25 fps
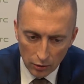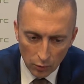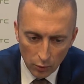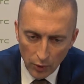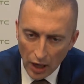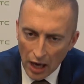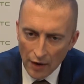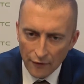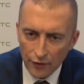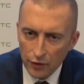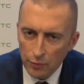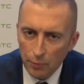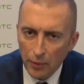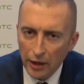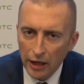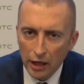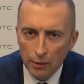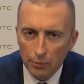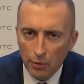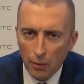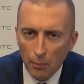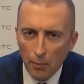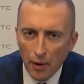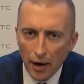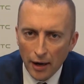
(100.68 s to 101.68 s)
We haven't made
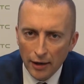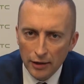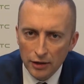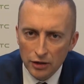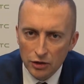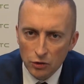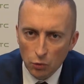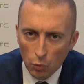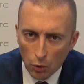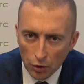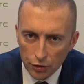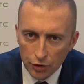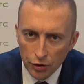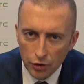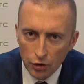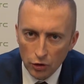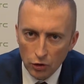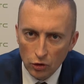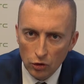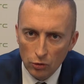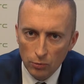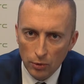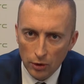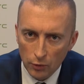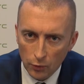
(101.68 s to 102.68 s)
up our minds what to
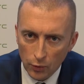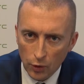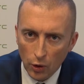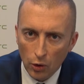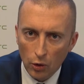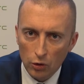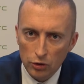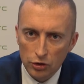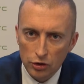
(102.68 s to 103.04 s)
do, but we